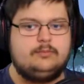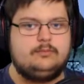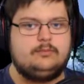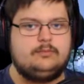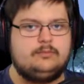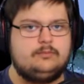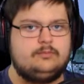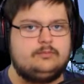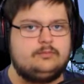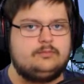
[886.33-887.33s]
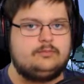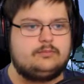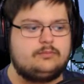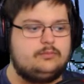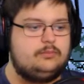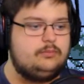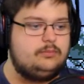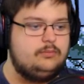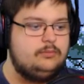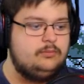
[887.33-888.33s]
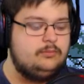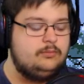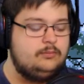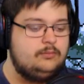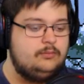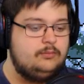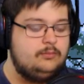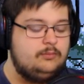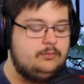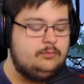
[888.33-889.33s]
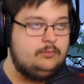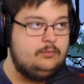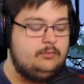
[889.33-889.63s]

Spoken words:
[no speech]